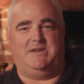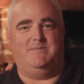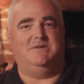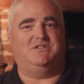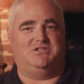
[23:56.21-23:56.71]

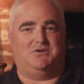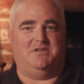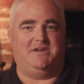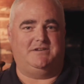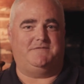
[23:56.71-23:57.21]
name is Joe
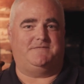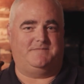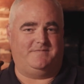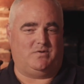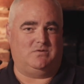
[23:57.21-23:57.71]
Lahiff.
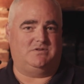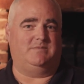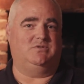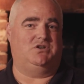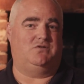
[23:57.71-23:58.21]
Folks,
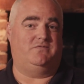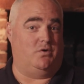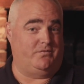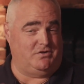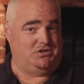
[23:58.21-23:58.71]
I'm Joe.
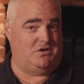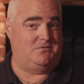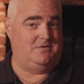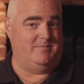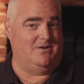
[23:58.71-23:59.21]
Vote for
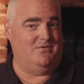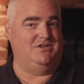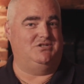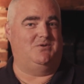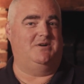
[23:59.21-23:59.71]
Joe. I'm the
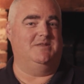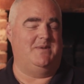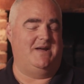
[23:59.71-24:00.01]
only Joe on the